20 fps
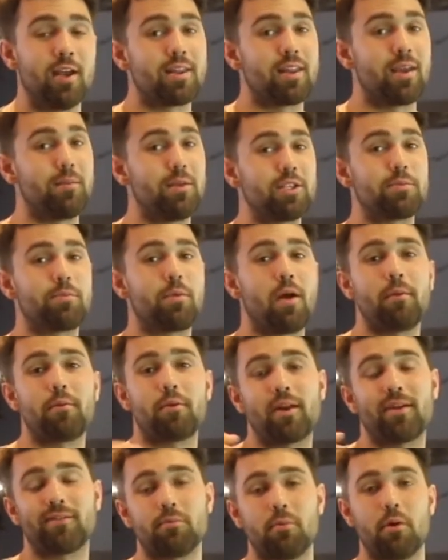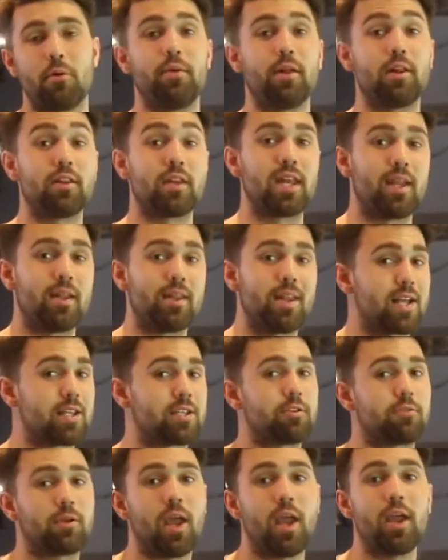That means you probably don't have the mobility, and
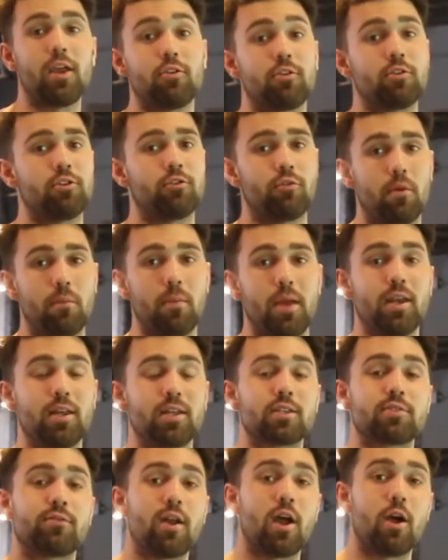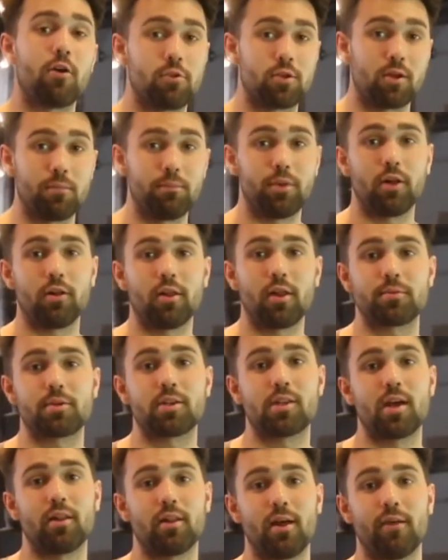that's okay. You can do Romanians for now and you can build up to
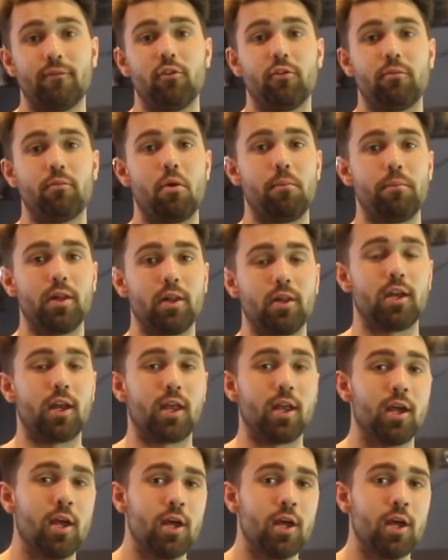that level of mobility.